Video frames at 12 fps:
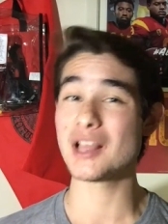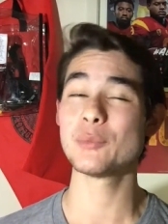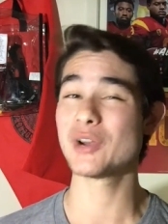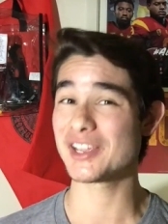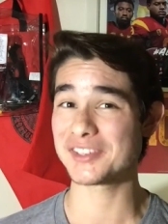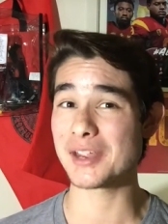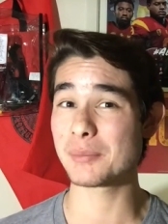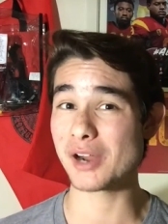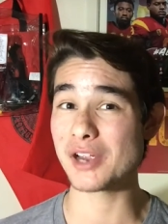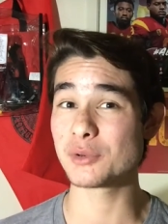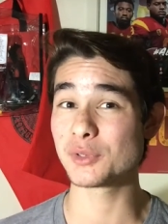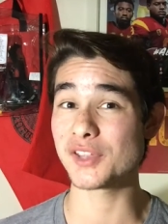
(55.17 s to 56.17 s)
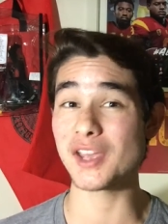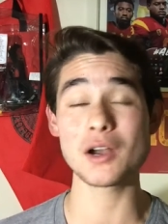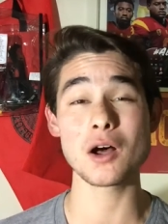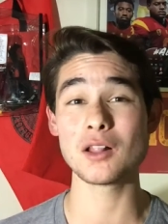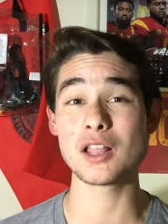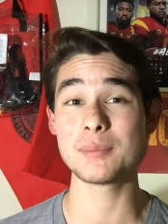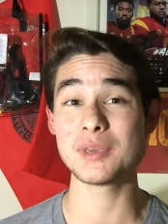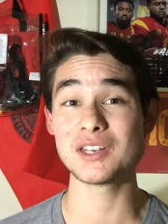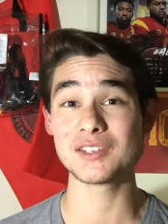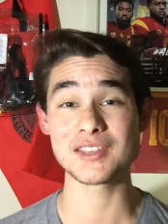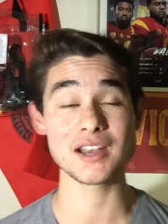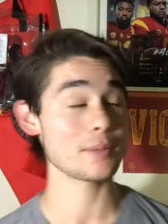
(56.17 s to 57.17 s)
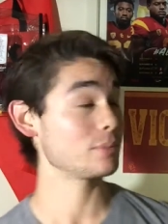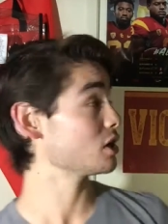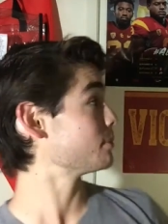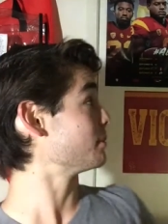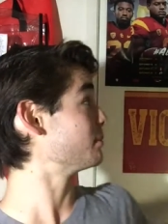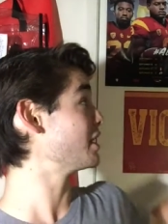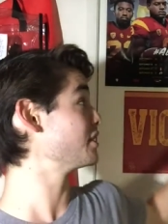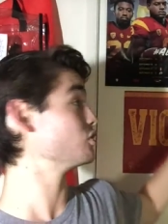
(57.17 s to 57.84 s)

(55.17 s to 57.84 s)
And when I say brand new set, all I mean is that I put up a brand